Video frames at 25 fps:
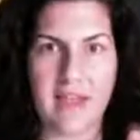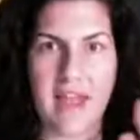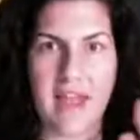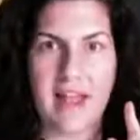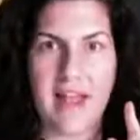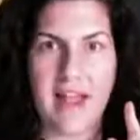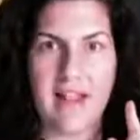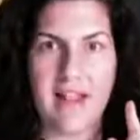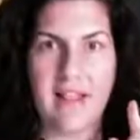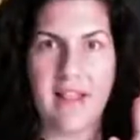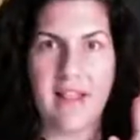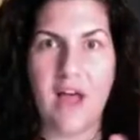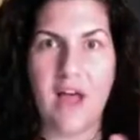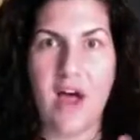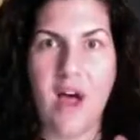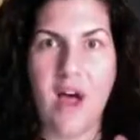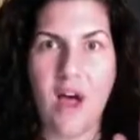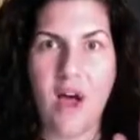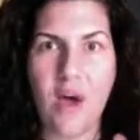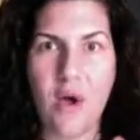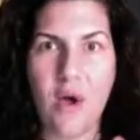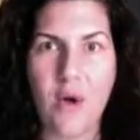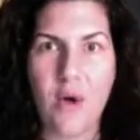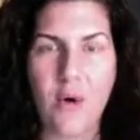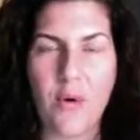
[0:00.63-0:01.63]

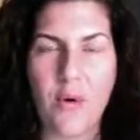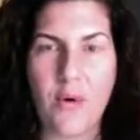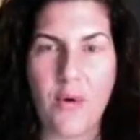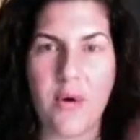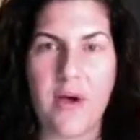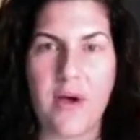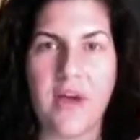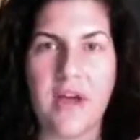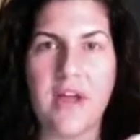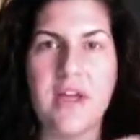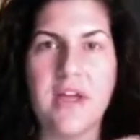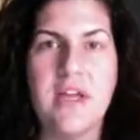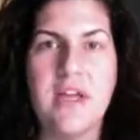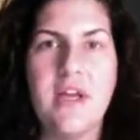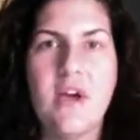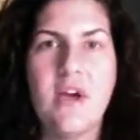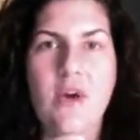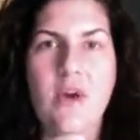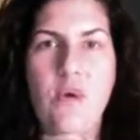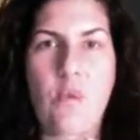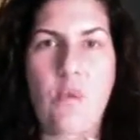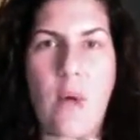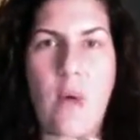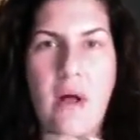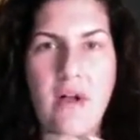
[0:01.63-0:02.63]
Hello.
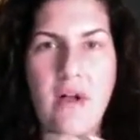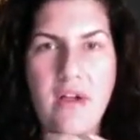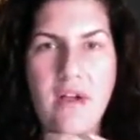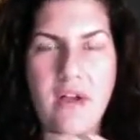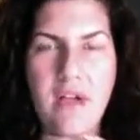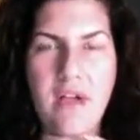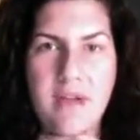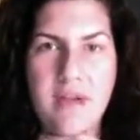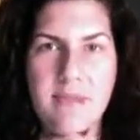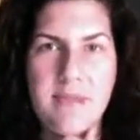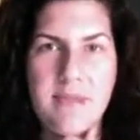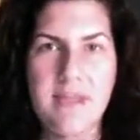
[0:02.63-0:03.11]
Welcome